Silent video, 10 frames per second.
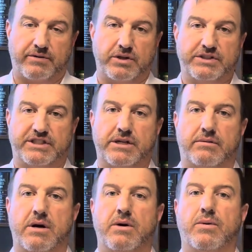or
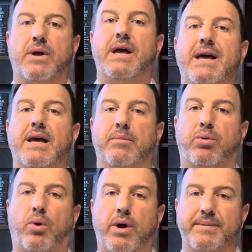zero
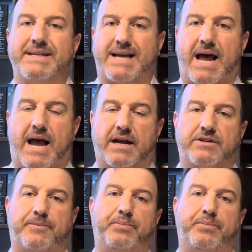employment tax,